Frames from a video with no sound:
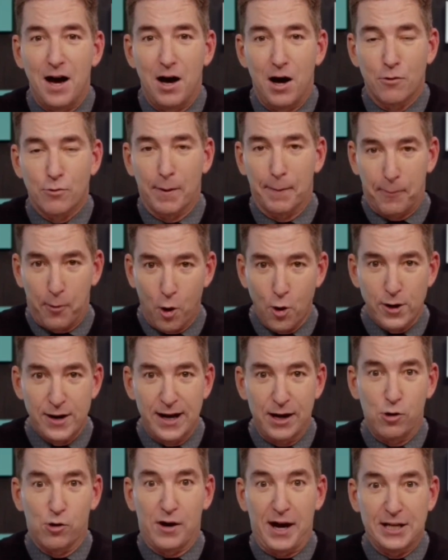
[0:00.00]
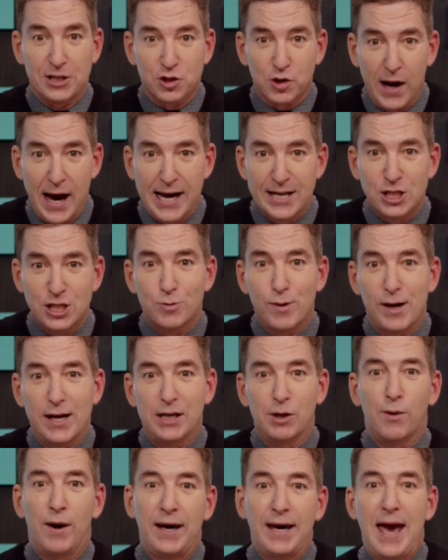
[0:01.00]
reporting, or I tried to
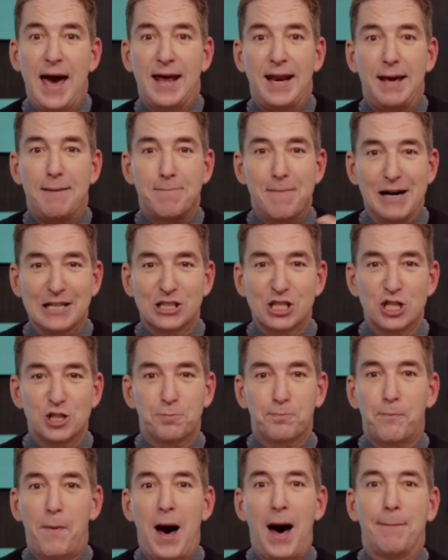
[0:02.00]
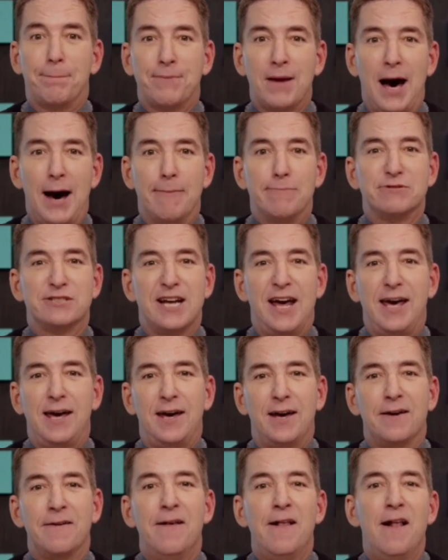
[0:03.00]
anyway, and a message popped up
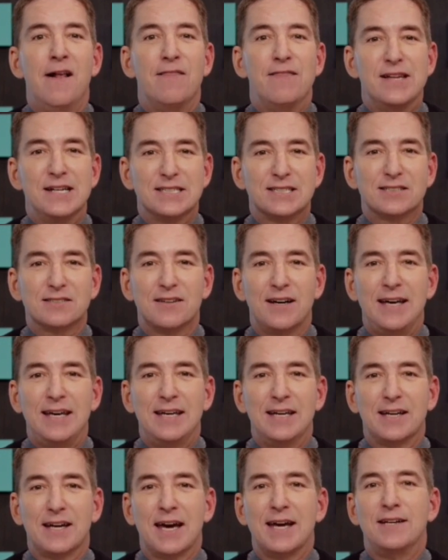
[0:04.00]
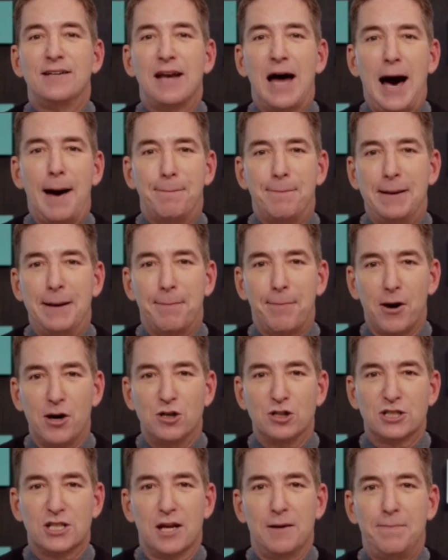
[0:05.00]
saying, this link cannot be
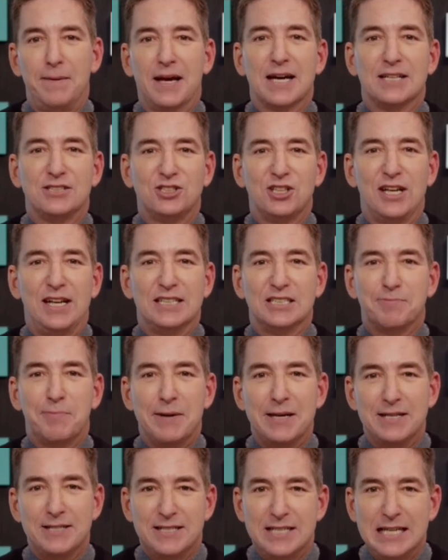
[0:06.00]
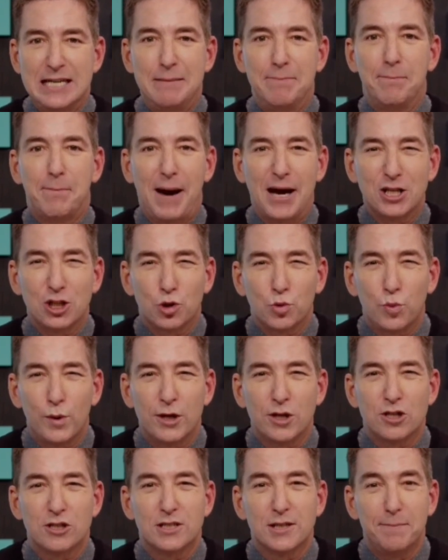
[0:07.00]
posted because it has been deemed by
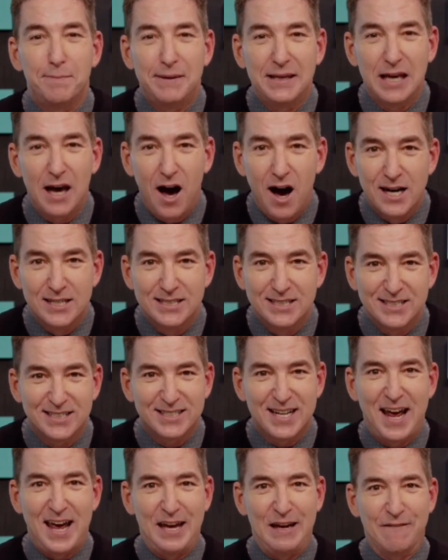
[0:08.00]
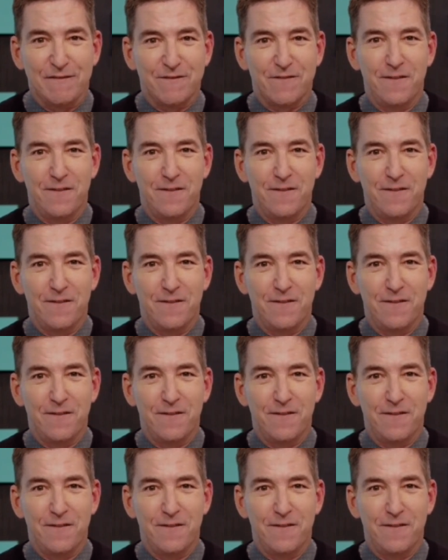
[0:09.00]
Twitter to be unsafe.